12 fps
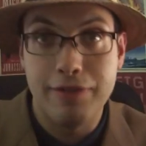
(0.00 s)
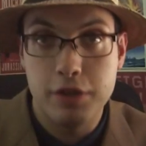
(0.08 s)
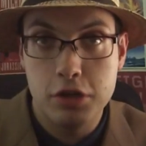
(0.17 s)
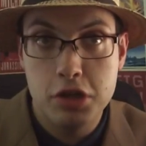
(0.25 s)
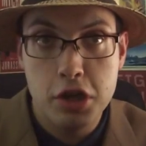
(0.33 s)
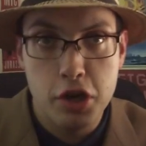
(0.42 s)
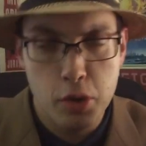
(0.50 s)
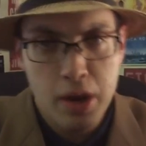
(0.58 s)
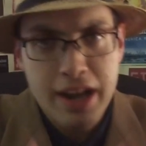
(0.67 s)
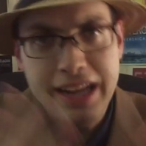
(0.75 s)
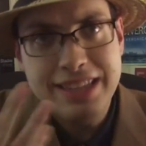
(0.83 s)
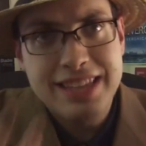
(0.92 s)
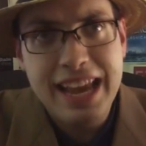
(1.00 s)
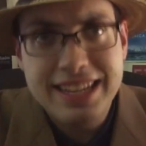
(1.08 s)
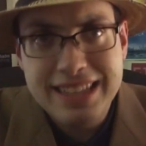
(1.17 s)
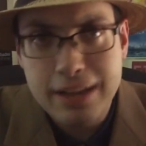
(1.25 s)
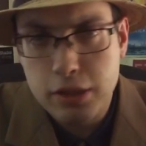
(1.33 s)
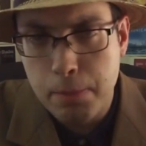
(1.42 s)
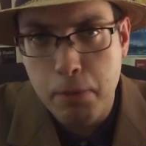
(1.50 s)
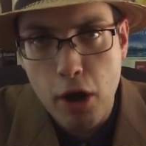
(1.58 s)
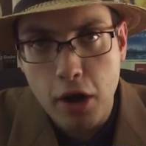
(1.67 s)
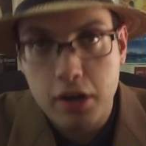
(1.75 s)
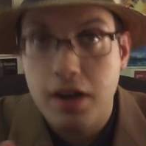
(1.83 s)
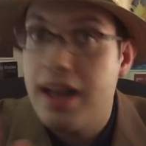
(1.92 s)
left to do, he takes out the
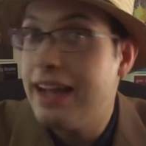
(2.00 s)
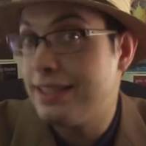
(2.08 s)
book